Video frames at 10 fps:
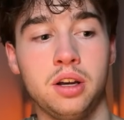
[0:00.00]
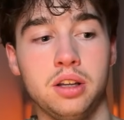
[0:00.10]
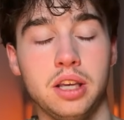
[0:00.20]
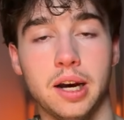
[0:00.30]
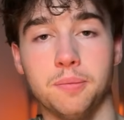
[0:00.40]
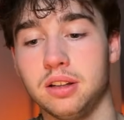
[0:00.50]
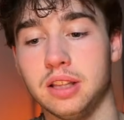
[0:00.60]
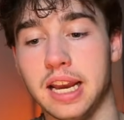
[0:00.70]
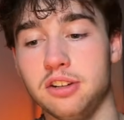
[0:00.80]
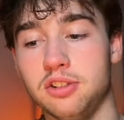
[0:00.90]
yeah, the
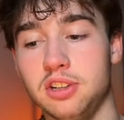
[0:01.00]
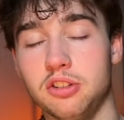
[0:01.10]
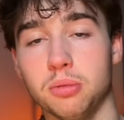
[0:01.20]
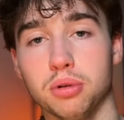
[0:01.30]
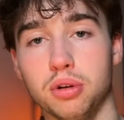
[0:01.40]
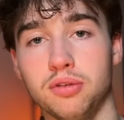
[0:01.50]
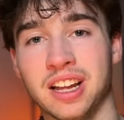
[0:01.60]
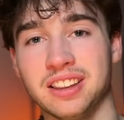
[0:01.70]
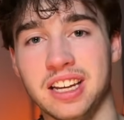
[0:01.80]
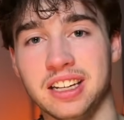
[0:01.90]
agency is the proof, not
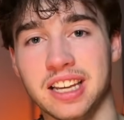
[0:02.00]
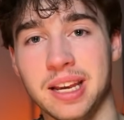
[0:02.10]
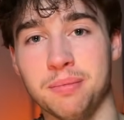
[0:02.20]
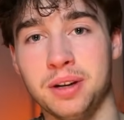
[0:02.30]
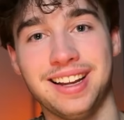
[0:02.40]
the end game.